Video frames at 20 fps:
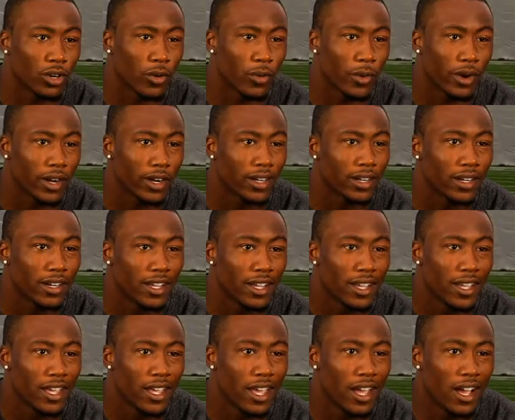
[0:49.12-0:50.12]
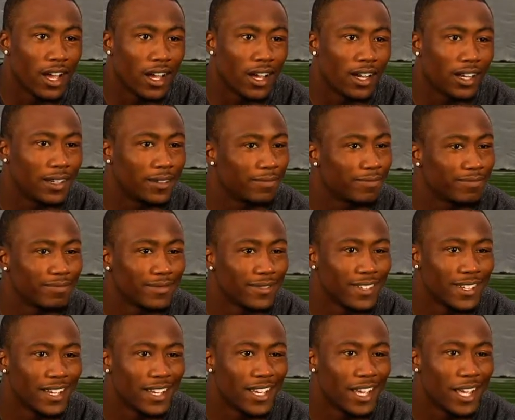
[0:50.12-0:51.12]
career, uh,
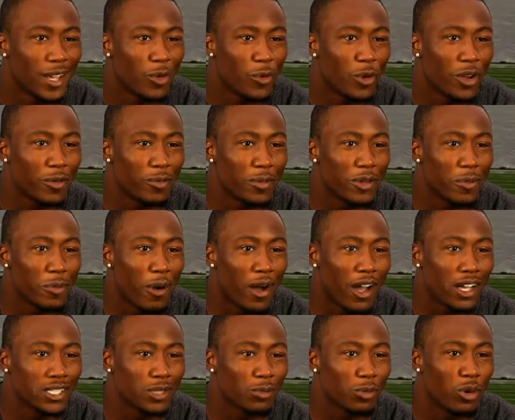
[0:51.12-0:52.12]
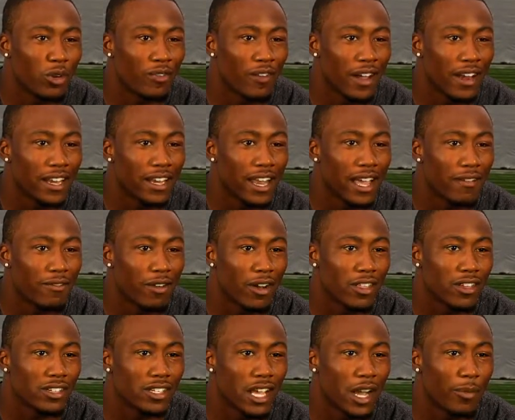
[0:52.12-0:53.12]
it wouldn't be possible if I didn't have
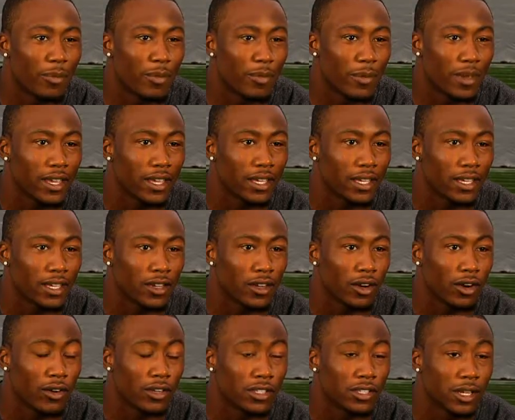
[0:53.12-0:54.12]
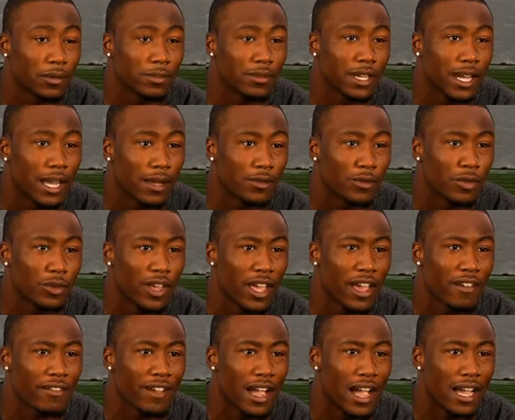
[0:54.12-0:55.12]
others helping me, you know. And sometimes when you
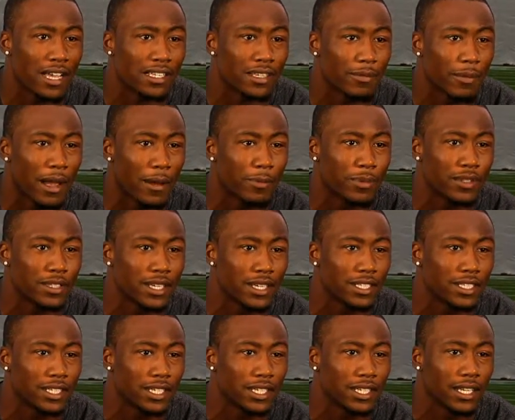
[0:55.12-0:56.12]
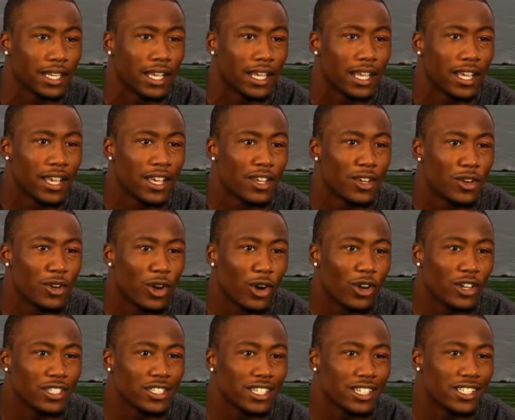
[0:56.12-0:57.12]
have guys in my position, you
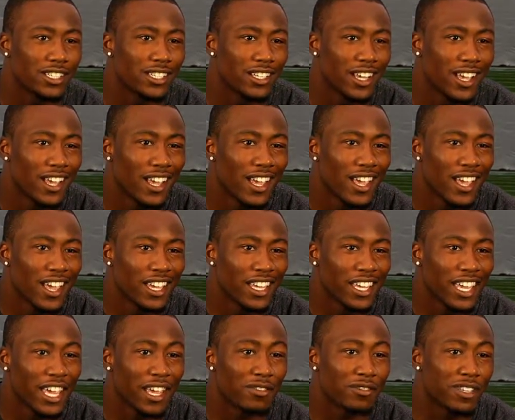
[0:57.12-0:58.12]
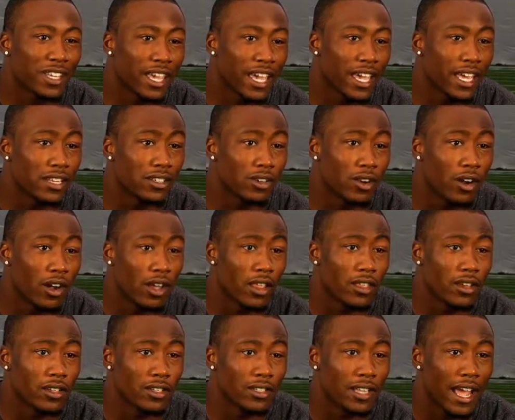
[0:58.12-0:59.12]
know, it just gives kids or
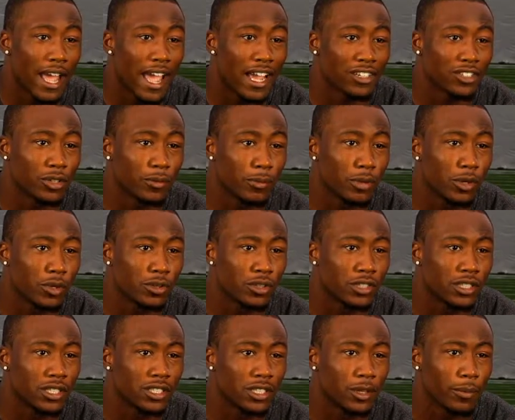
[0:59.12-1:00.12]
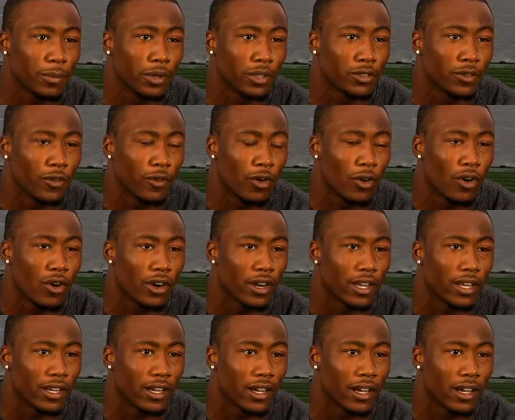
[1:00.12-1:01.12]
others that extra boost just to push forward
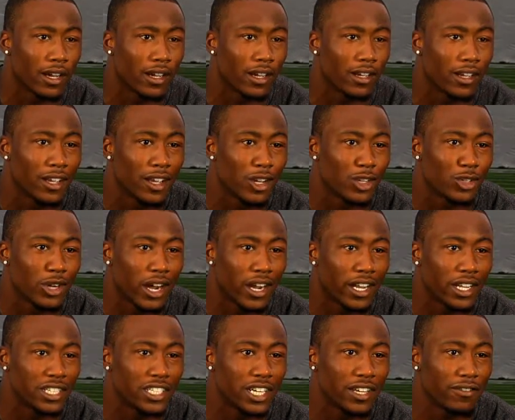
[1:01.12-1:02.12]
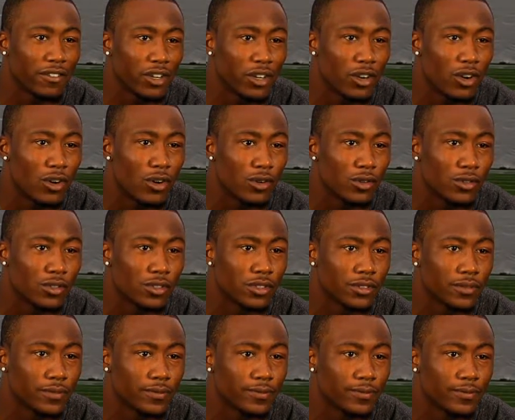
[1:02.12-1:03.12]
and uh, try to achieve their goals.
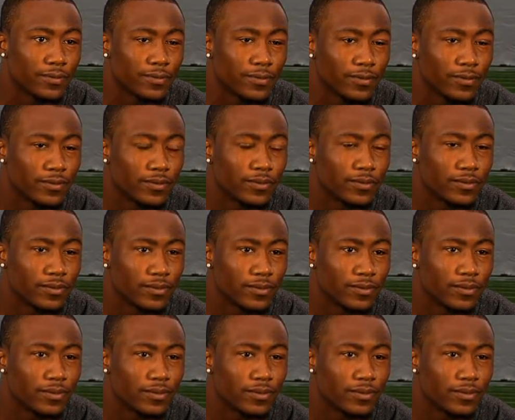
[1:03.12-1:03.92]
You've been here,